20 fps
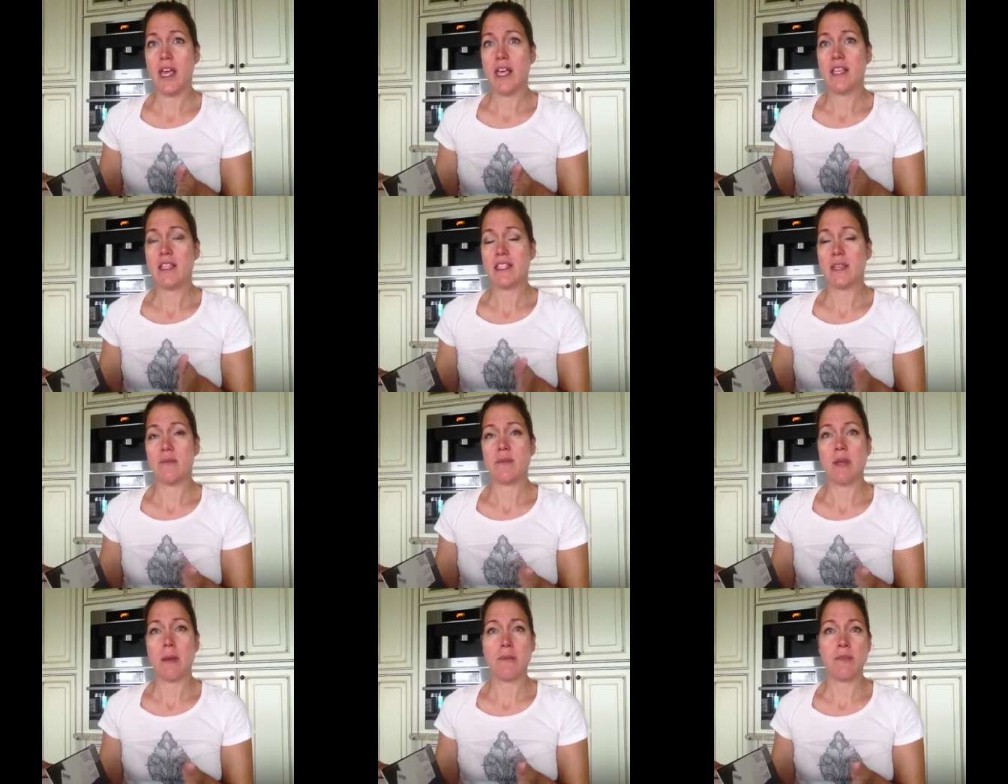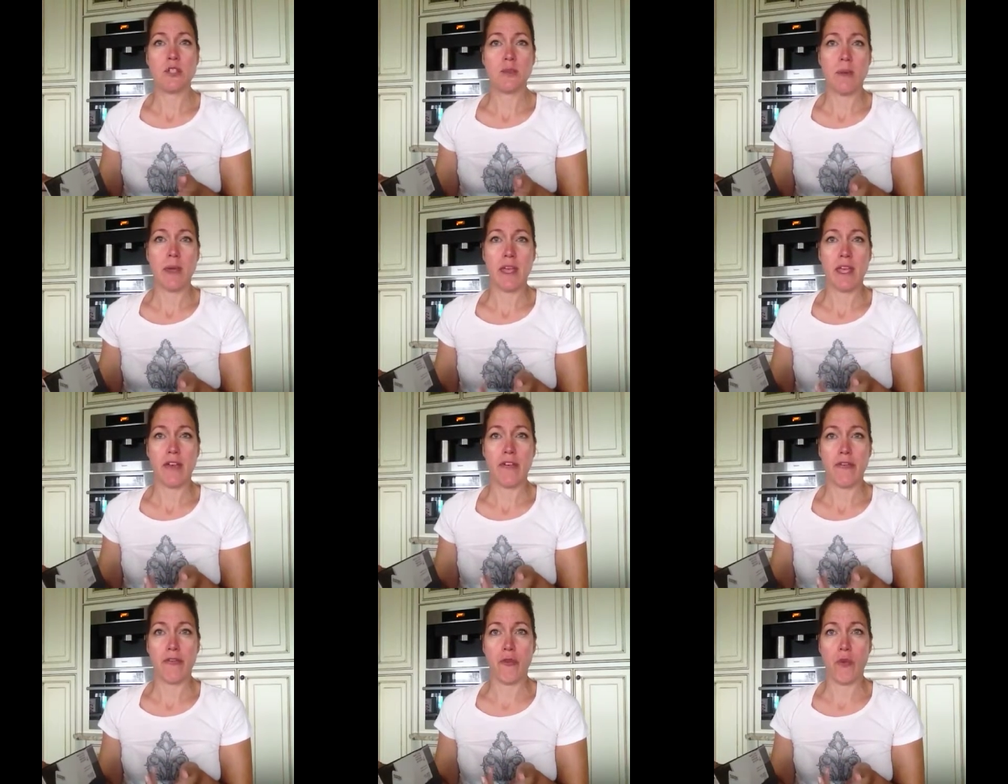Sometimes you might
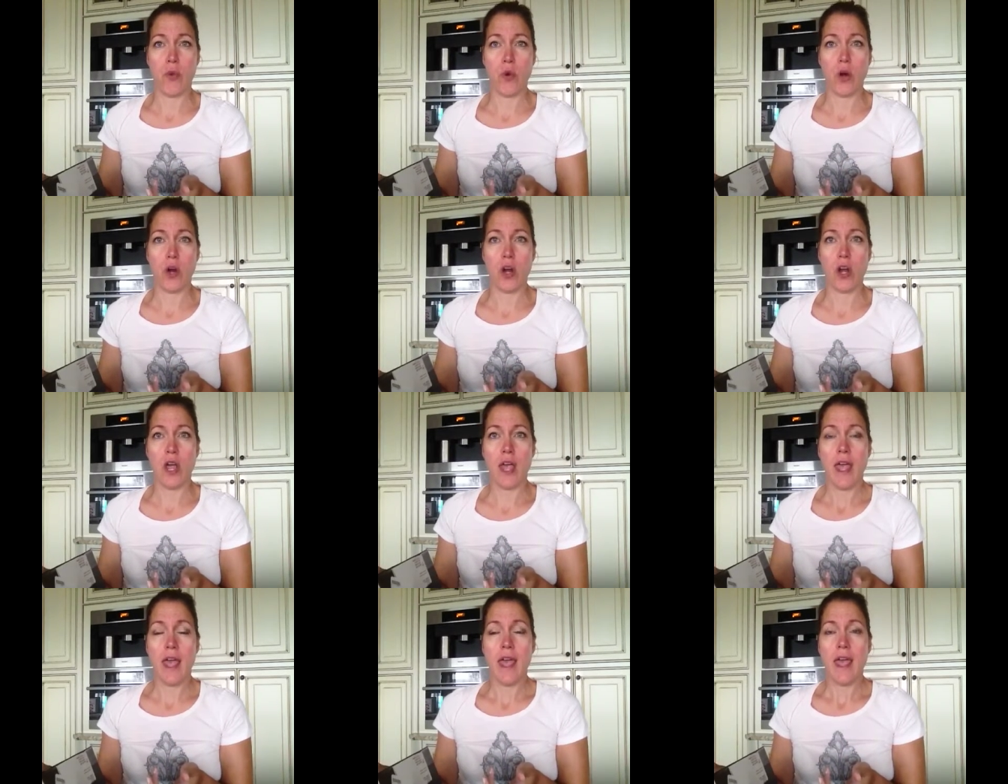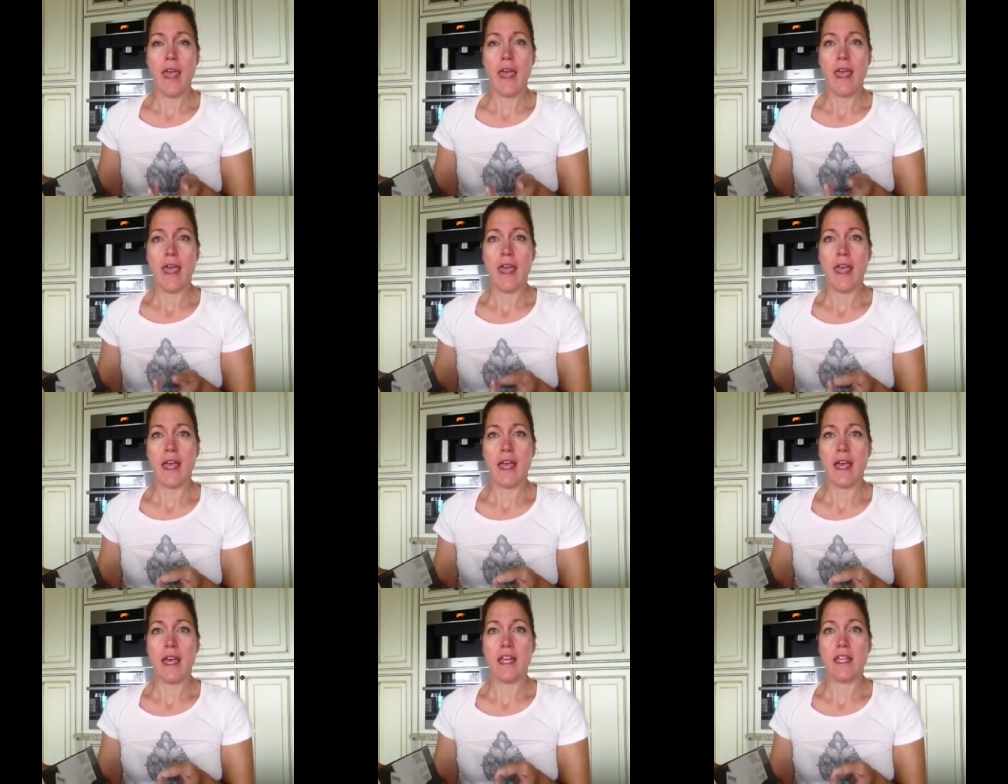get four
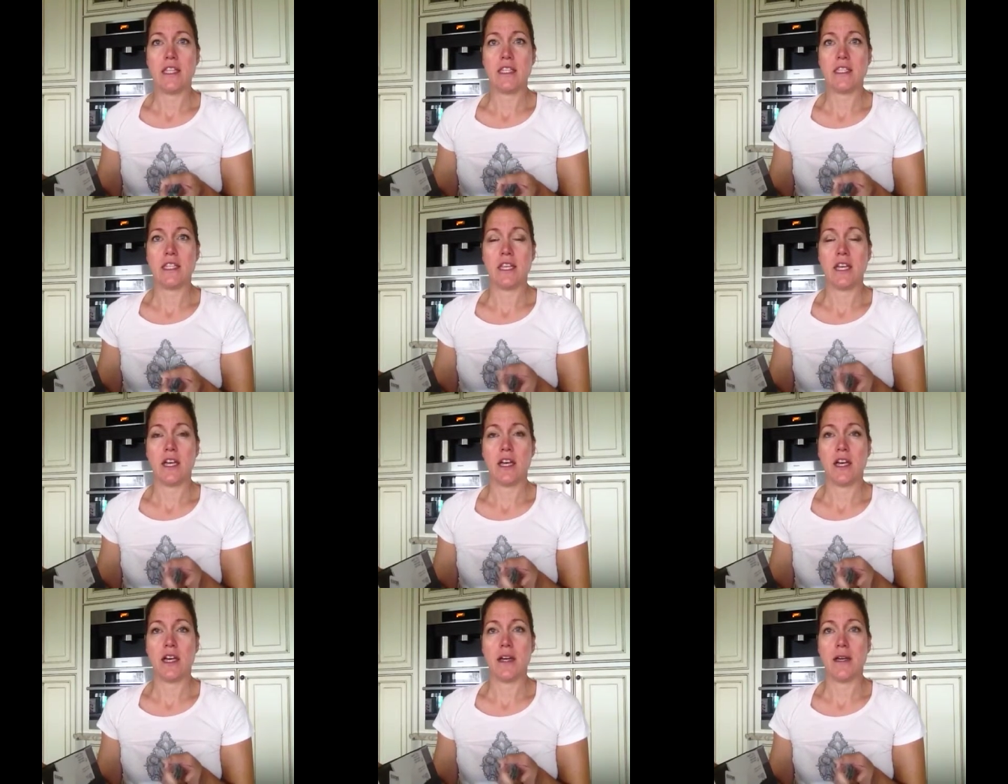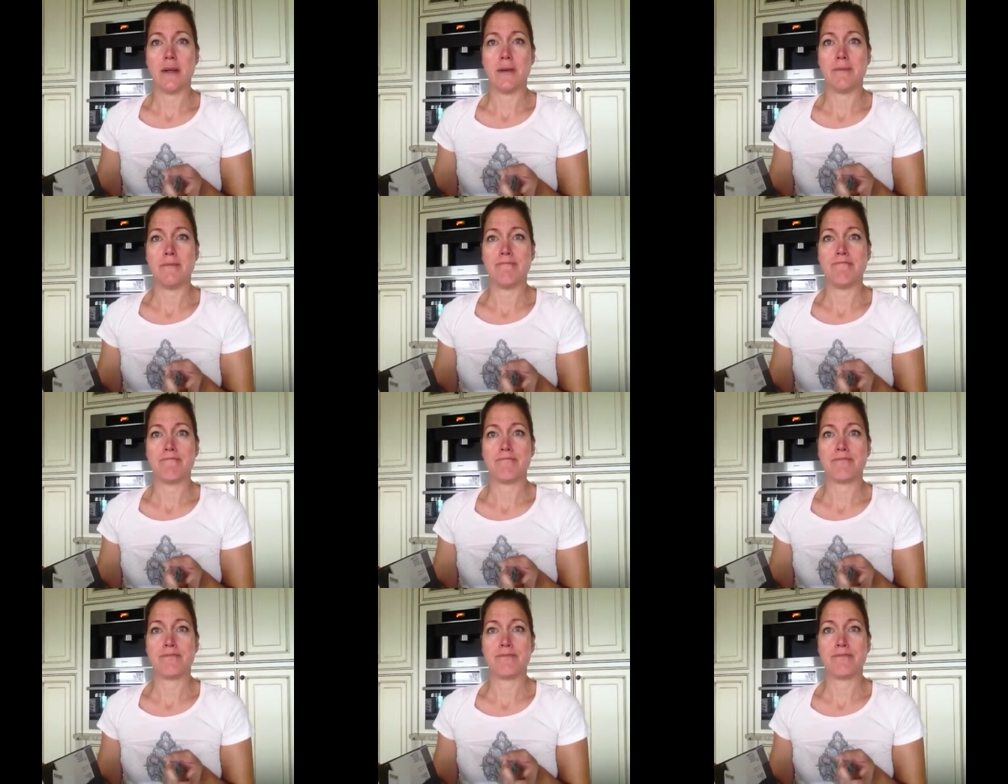and um,
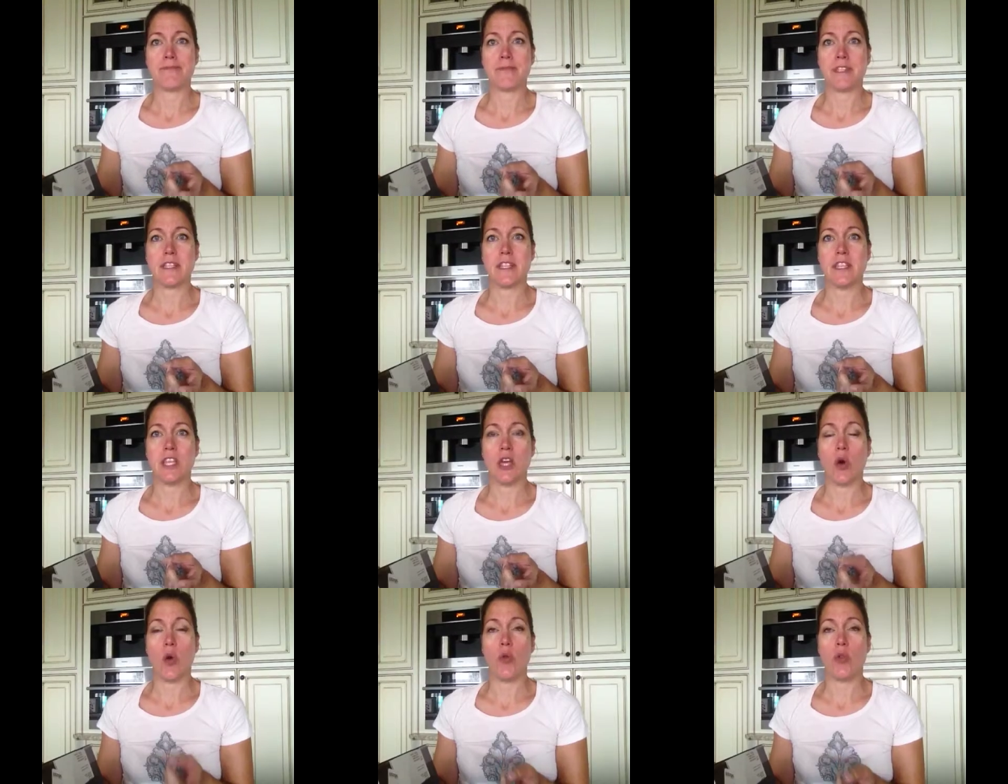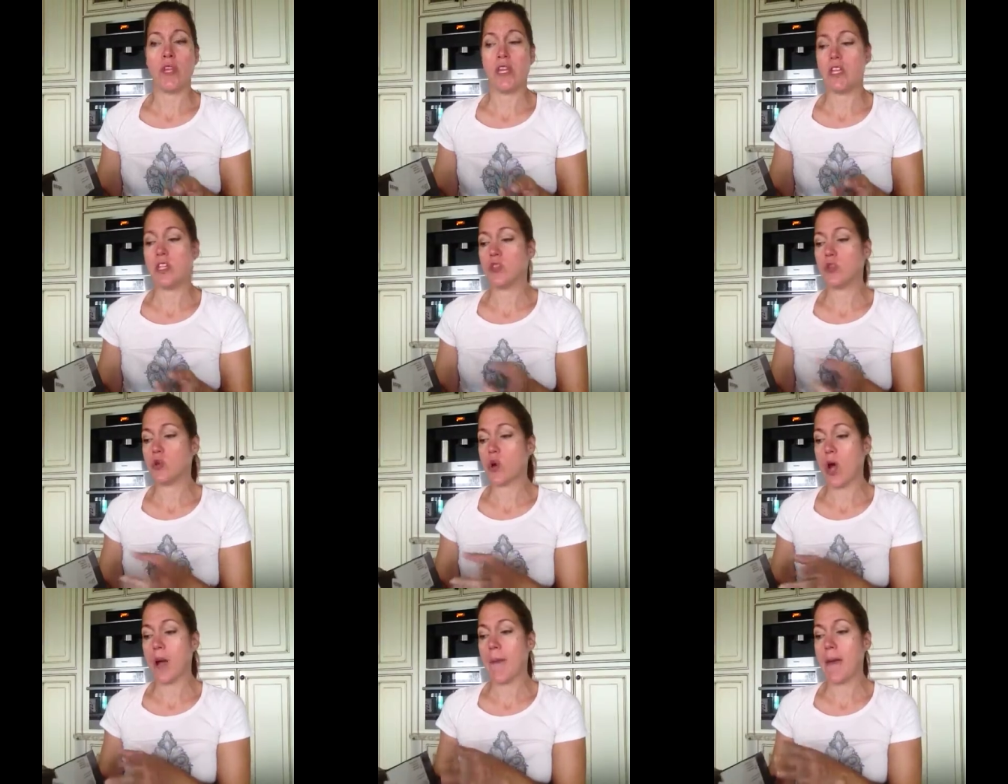the only
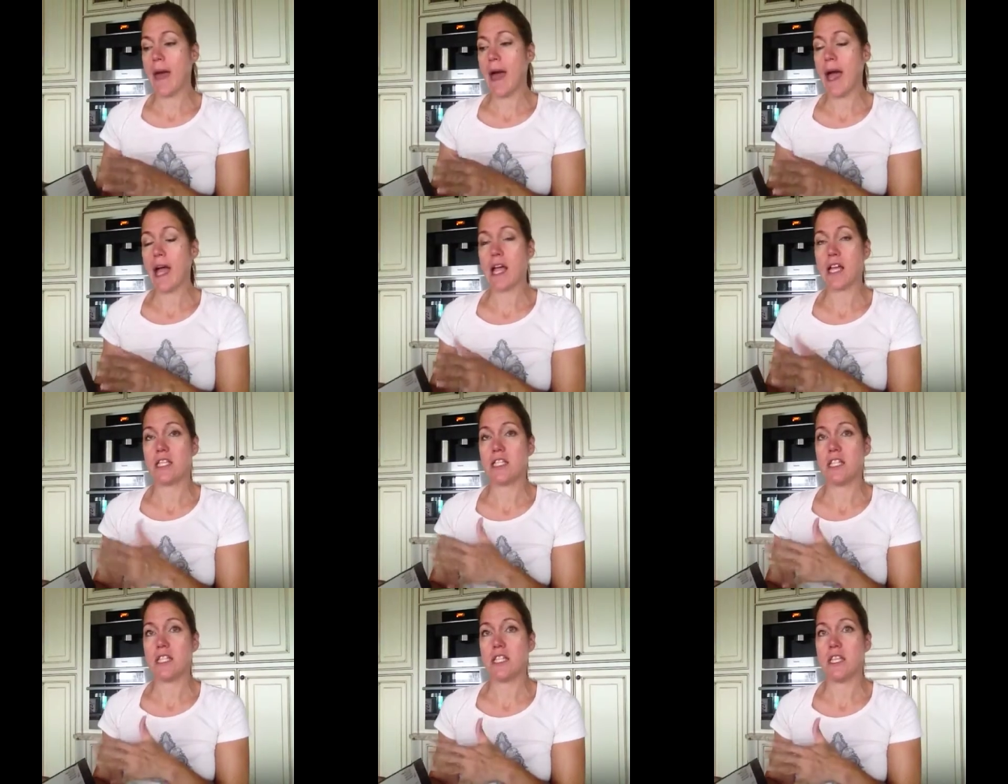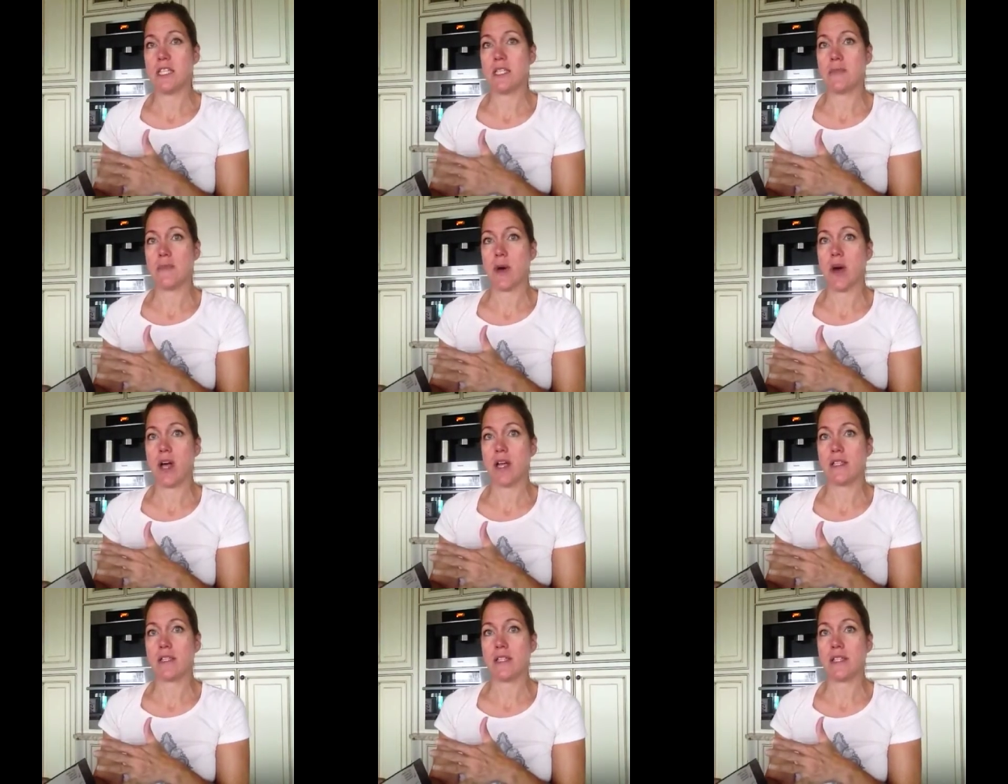drawback to this
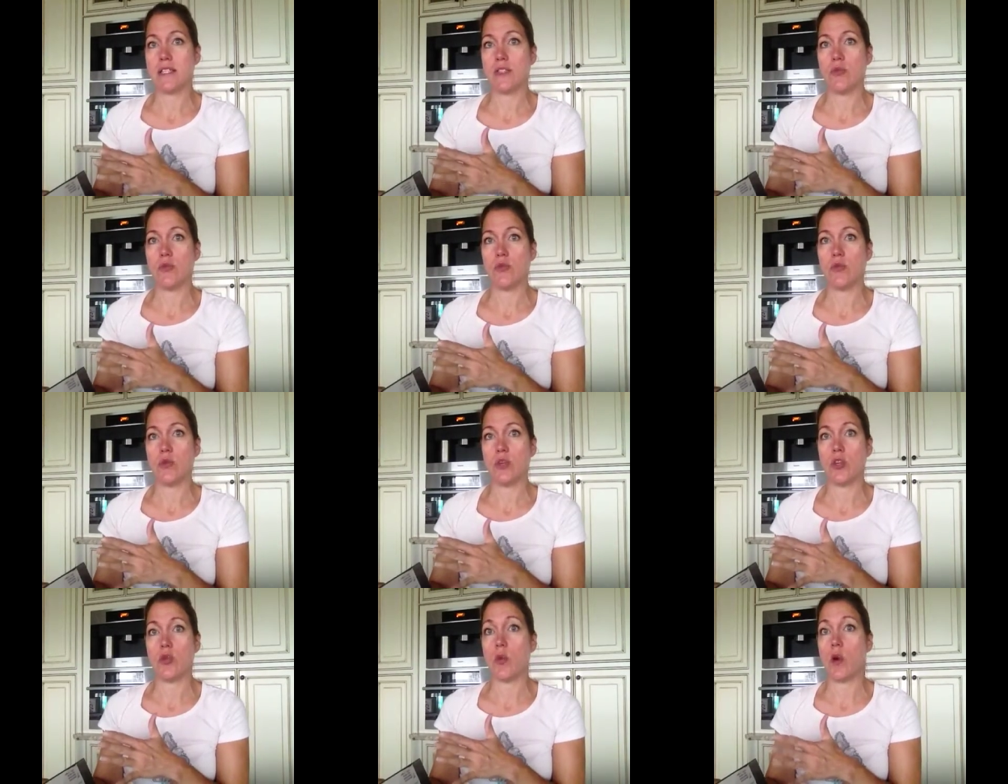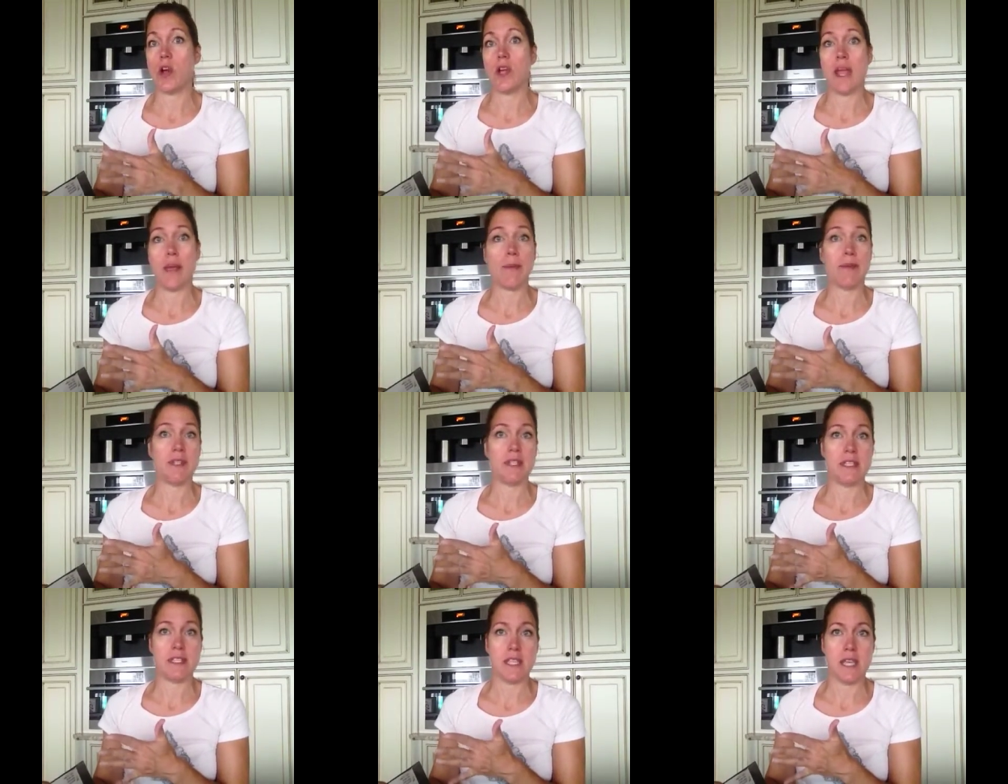box is you you aren't
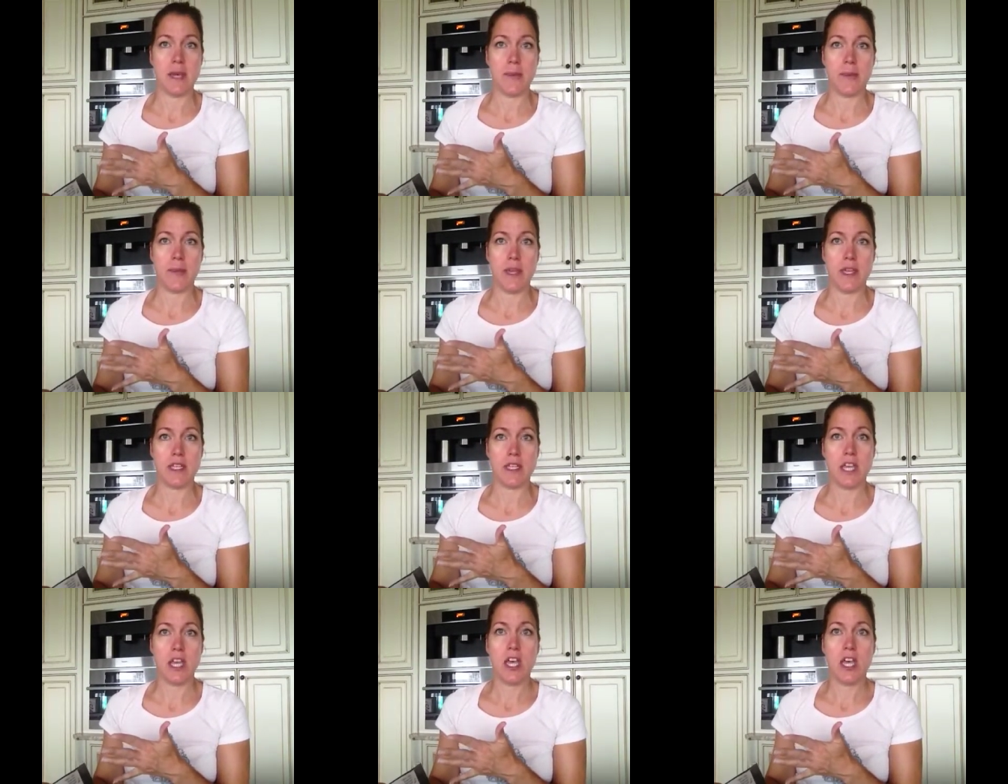able to skip it.